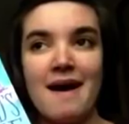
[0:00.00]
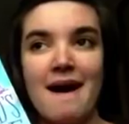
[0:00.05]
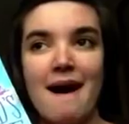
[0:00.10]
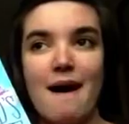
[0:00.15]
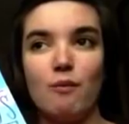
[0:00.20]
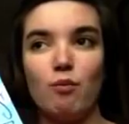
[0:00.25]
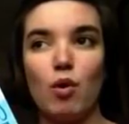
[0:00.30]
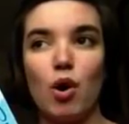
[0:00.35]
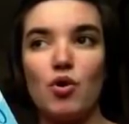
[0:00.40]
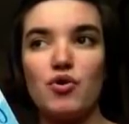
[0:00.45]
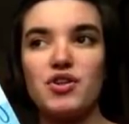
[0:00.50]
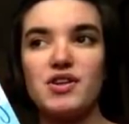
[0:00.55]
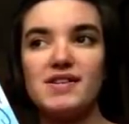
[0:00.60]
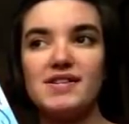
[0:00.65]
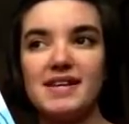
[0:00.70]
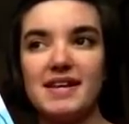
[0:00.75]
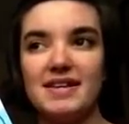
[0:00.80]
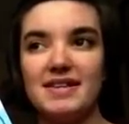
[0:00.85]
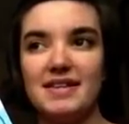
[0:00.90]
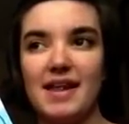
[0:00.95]
And while
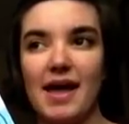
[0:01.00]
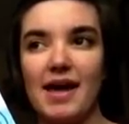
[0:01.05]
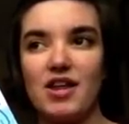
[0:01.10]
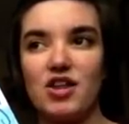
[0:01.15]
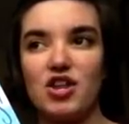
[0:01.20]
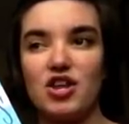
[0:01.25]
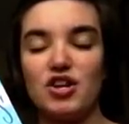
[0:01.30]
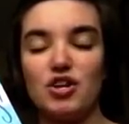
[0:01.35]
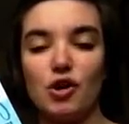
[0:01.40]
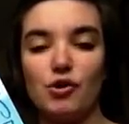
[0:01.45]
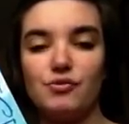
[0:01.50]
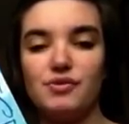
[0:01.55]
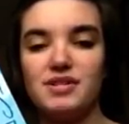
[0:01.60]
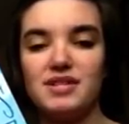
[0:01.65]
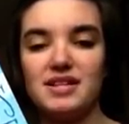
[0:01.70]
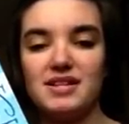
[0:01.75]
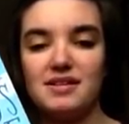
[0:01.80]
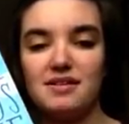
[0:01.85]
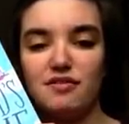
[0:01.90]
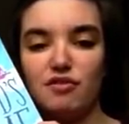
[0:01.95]
she's in there, she
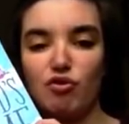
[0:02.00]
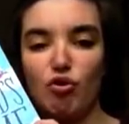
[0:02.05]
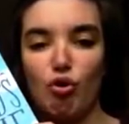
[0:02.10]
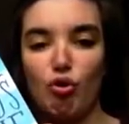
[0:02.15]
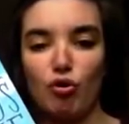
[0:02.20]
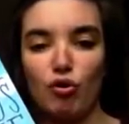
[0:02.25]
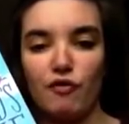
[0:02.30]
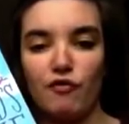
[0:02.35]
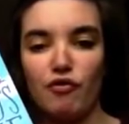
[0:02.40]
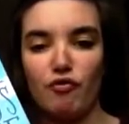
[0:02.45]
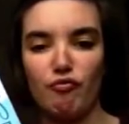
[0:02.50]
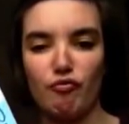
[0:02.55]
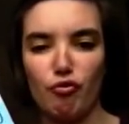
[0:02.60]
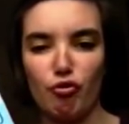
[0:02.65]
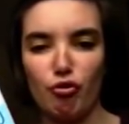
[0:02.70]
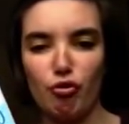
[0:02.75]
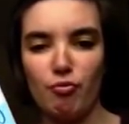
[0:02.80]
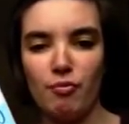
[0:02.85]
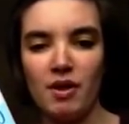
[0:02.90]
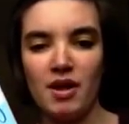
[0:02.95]
notices in the corner of the
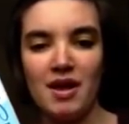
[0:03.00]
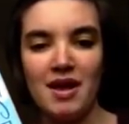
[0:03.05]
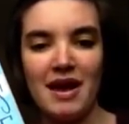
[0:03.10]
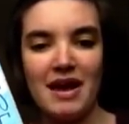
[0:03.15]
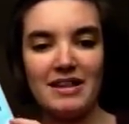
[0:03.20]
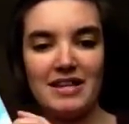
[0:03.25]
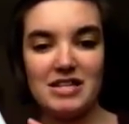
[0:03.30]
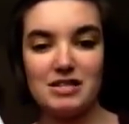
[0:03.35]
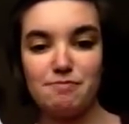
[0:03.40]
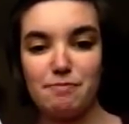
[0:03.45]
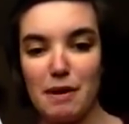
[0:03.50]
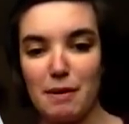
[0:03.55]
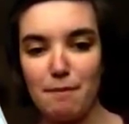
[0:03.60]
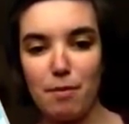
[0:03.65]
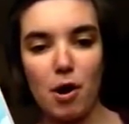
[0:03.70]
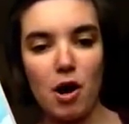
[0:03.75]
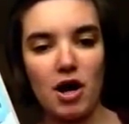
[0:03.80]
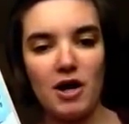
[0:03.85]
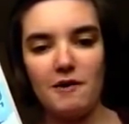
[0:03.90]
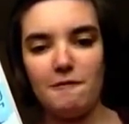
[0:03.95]
room this big
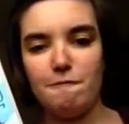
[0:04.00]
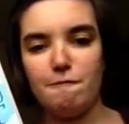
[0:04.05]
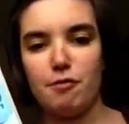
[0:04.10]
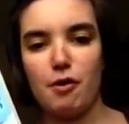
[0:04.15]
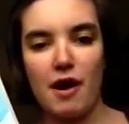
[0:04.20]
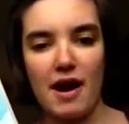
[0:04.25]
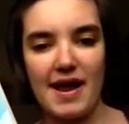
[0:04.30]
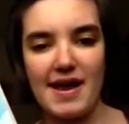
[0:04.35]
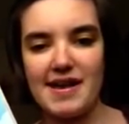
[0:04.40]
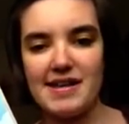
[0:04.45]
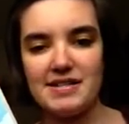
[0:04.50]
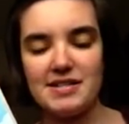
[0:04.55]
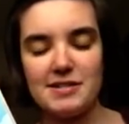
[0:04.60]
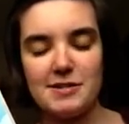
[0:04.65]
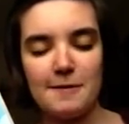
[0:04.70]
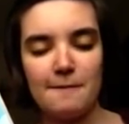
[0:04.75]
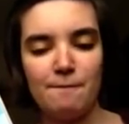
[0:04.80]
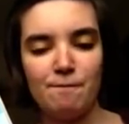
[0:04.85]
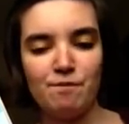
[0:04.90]
pile of prayers.